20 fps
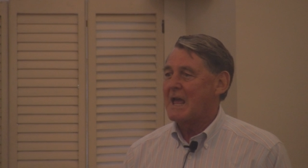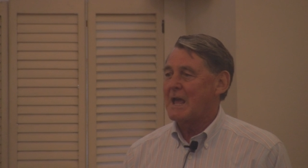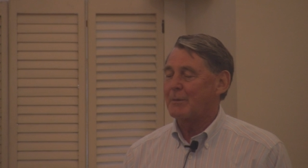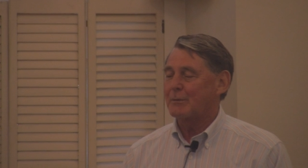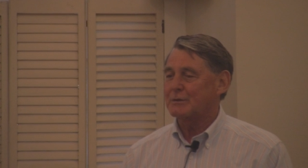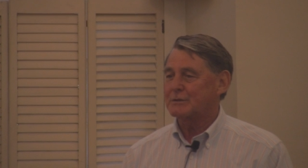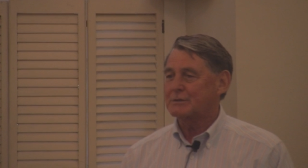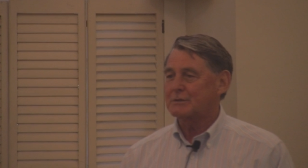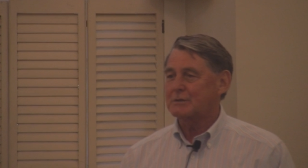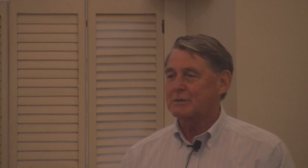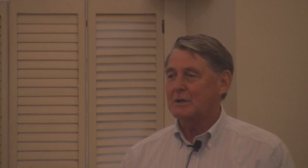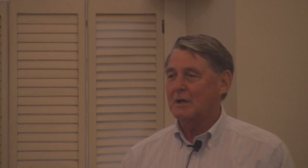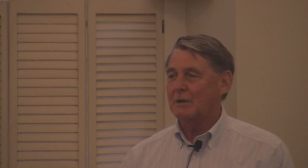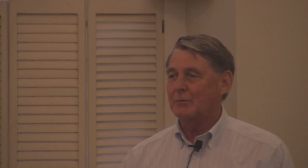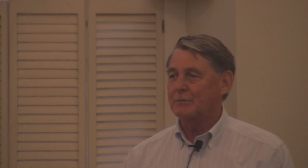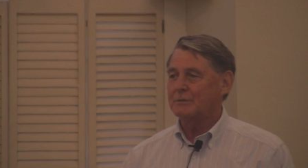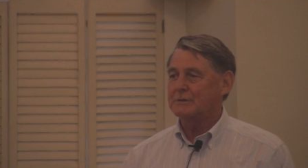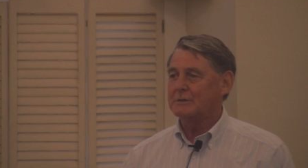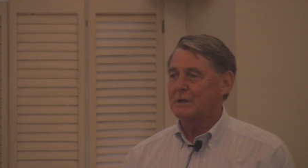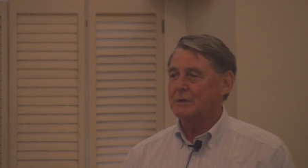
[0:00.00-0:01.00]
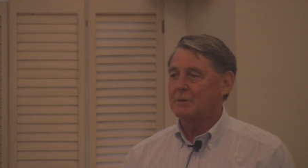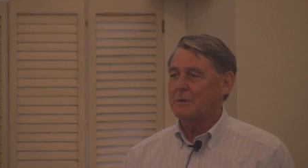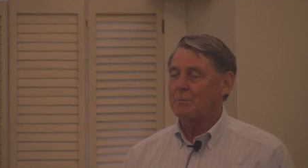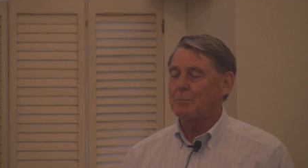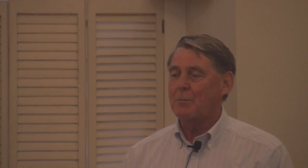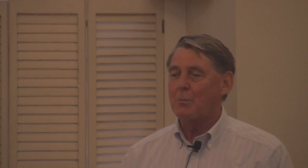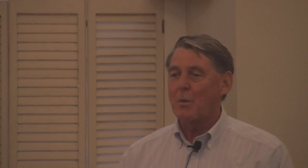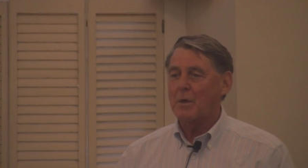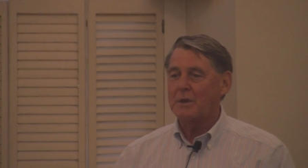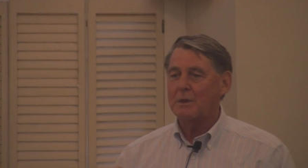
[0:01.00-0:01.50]
It was, uh, was the,
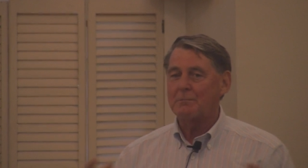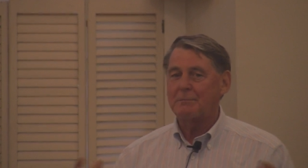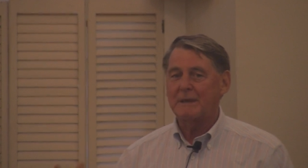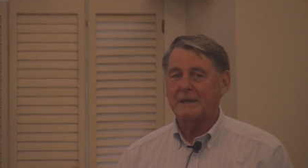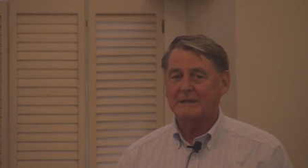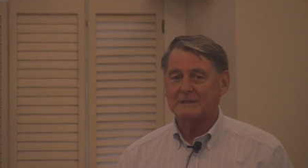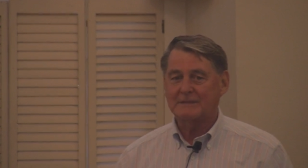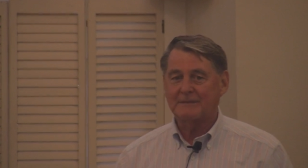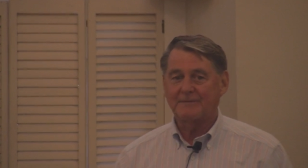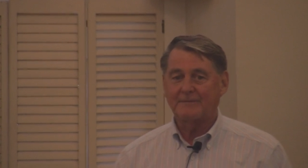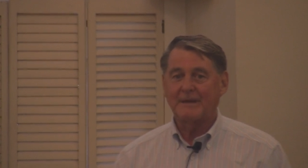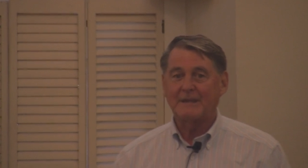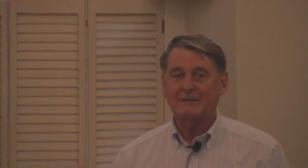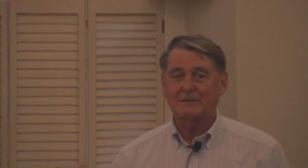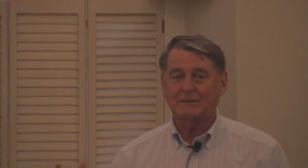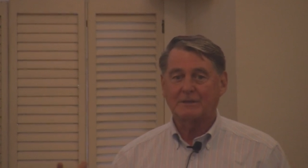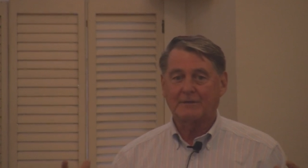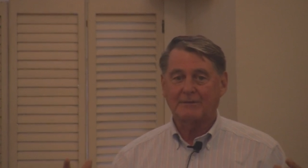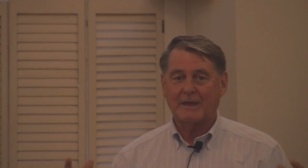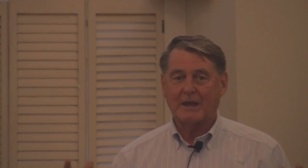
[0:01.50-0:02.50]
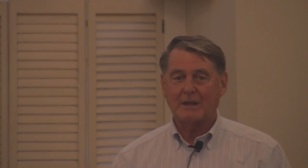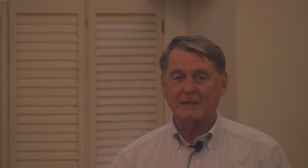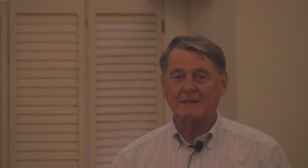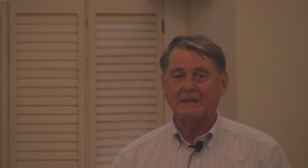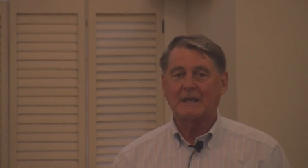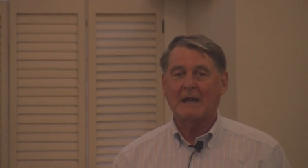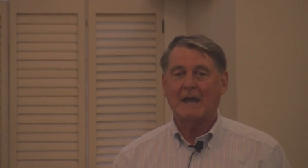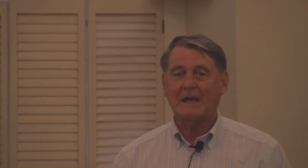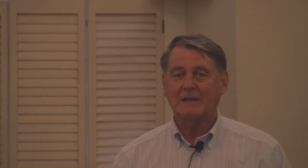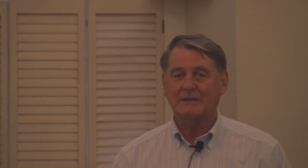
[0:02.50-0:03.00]
one of the biggest events of that
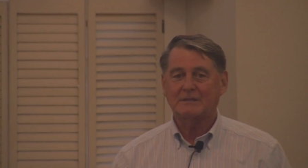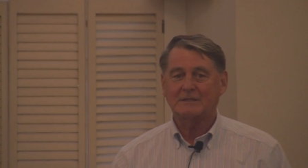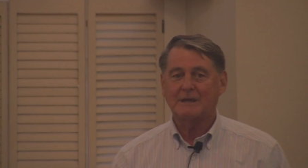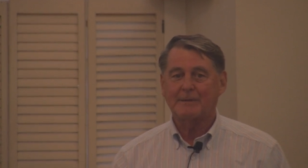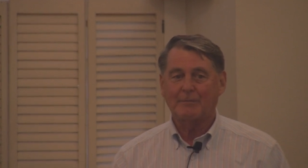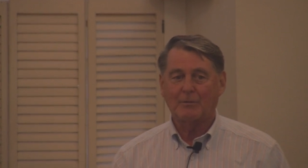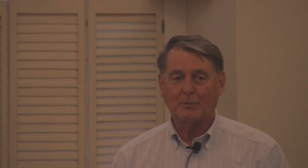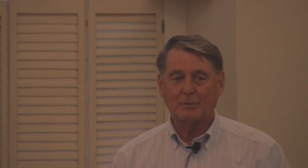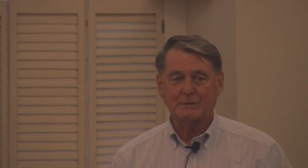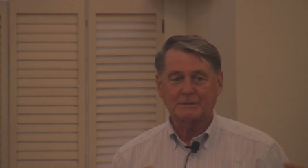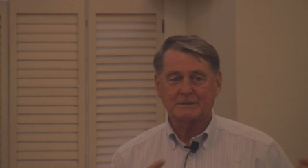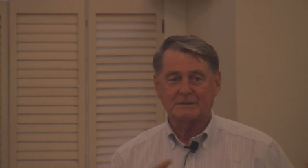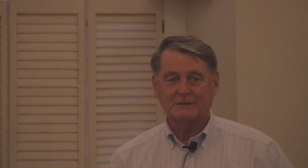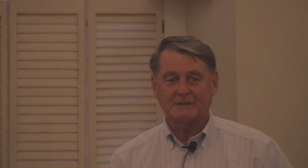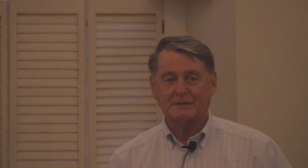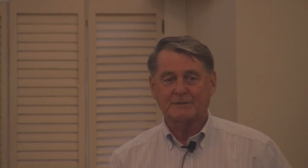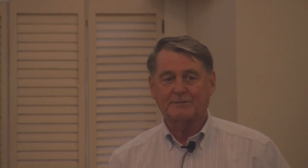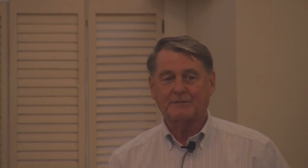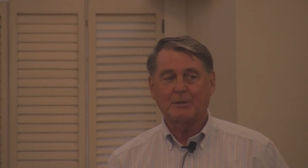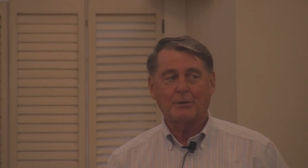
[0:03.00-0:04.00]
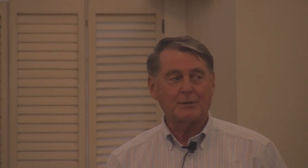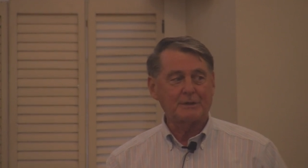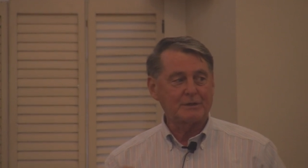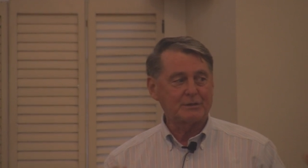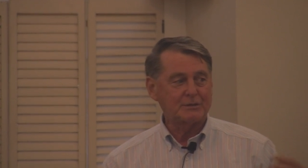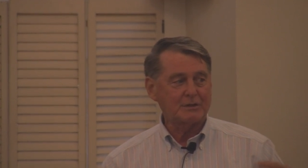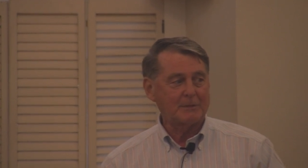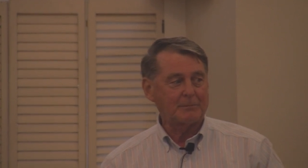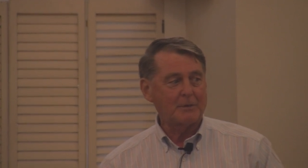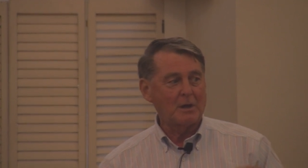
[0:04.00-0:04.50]
entire summer was this
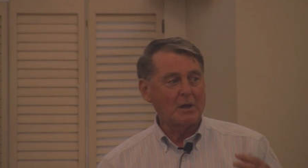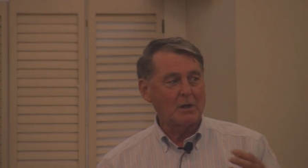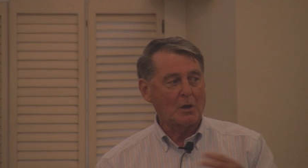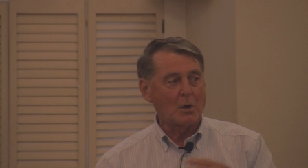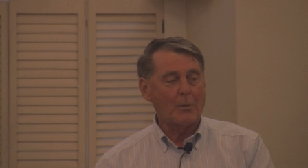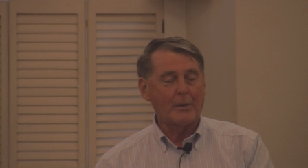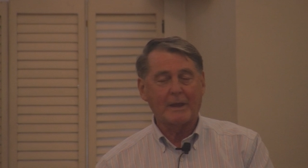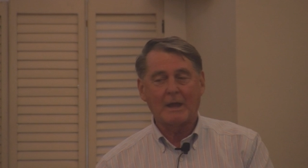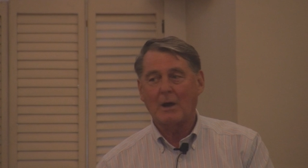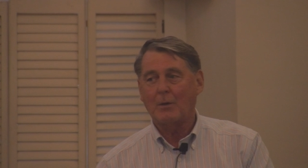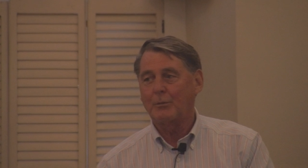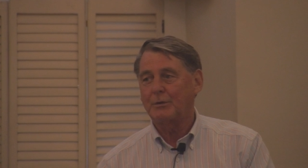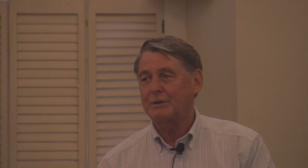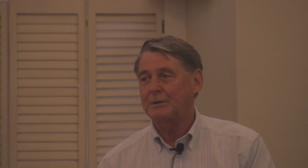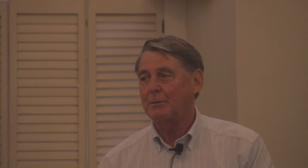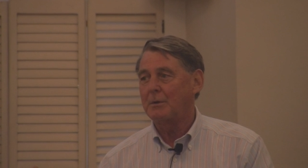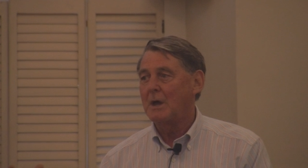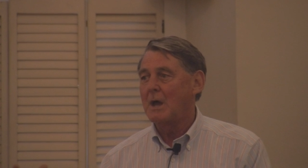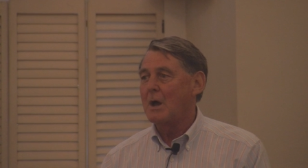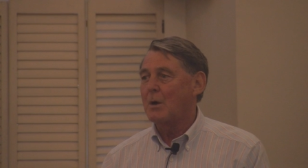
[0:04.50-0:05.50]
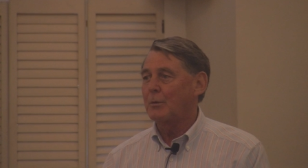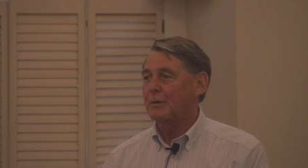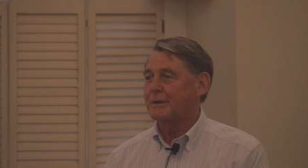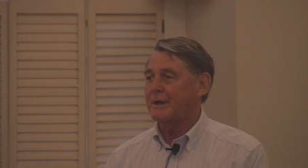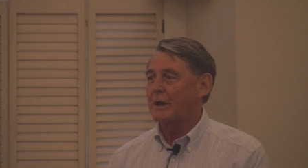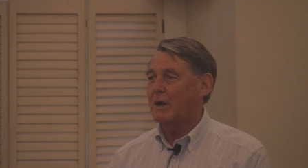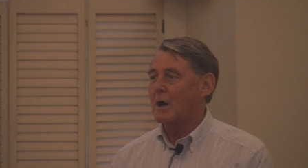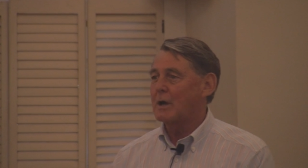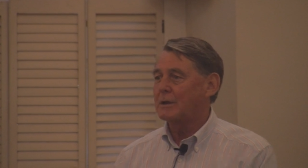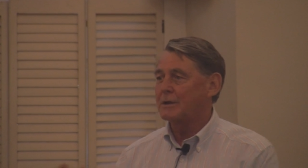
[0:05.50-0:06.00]
floating ship going out with the, what
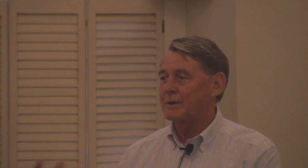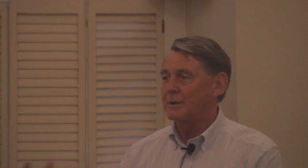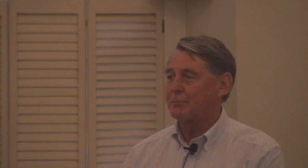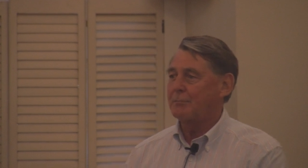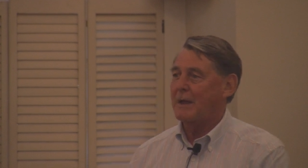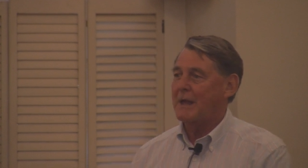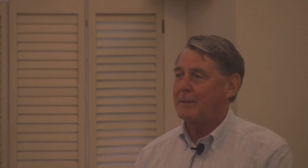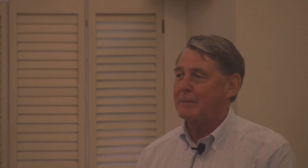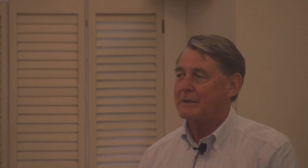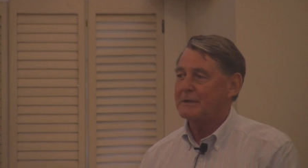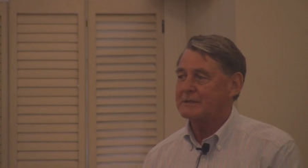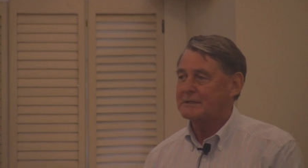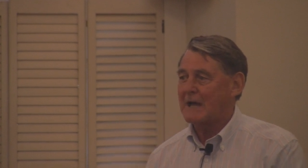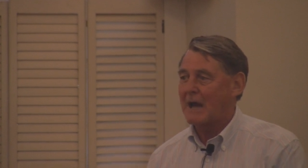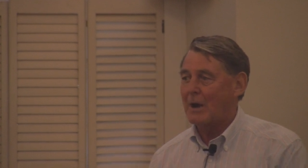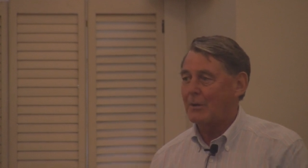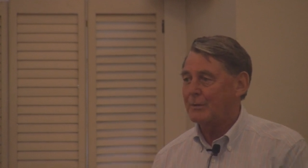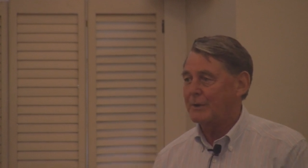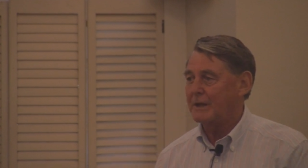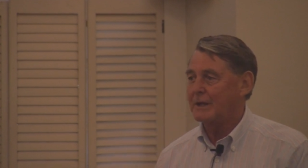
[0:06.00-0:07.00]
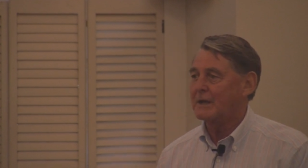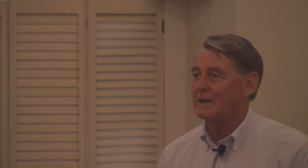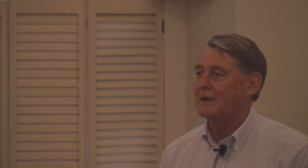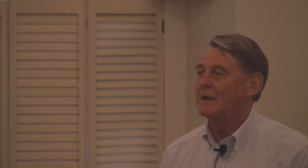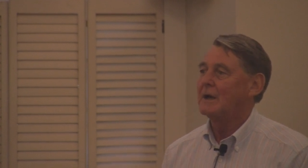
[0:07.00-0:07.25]
they call it a baby's outing.